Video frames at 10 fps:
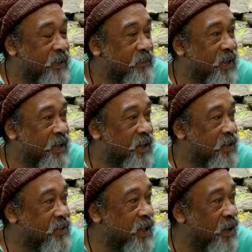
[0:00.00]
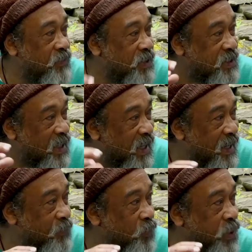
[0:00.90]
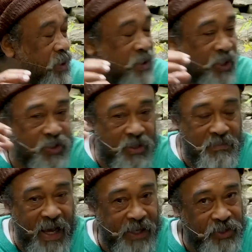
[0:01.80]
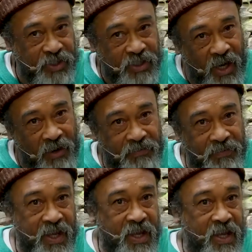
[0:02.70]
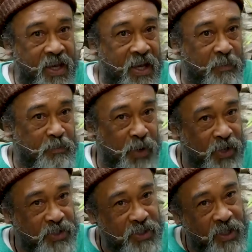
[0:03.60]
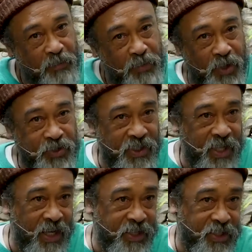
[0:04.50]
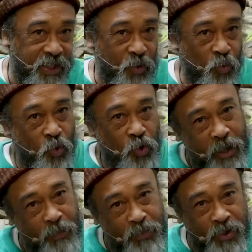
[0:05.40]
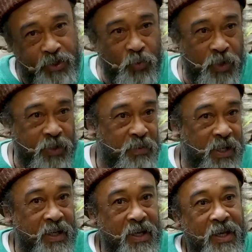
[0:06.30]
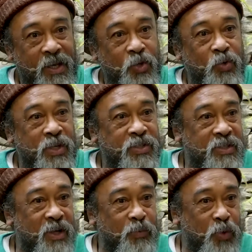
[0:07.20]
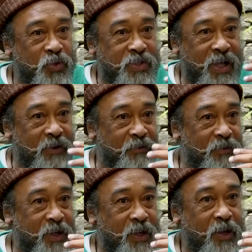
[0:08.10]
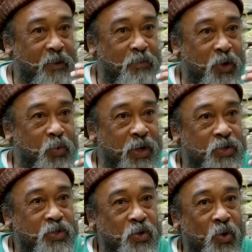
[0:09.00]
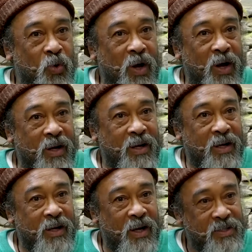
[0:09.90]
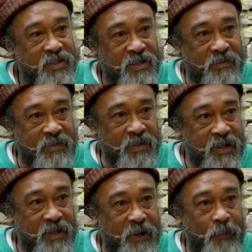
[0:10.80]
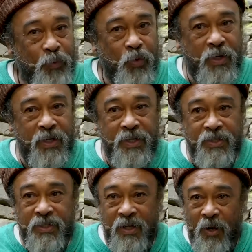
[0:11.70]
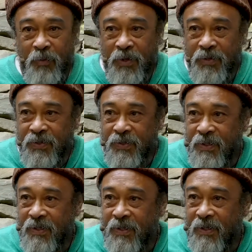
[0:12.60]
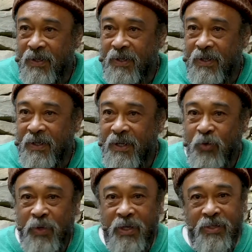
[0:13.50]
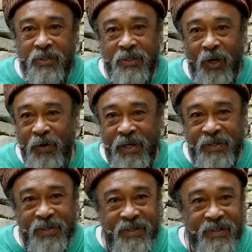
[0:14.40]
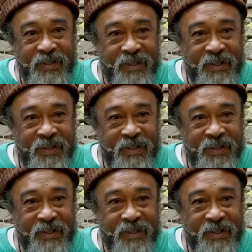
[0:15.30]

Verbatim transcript: Because every time we touch the mind stuff and person and personality and what kind of person you want to be, you disturb yourself. But we are so accustomed to the disturbance that we tolerate it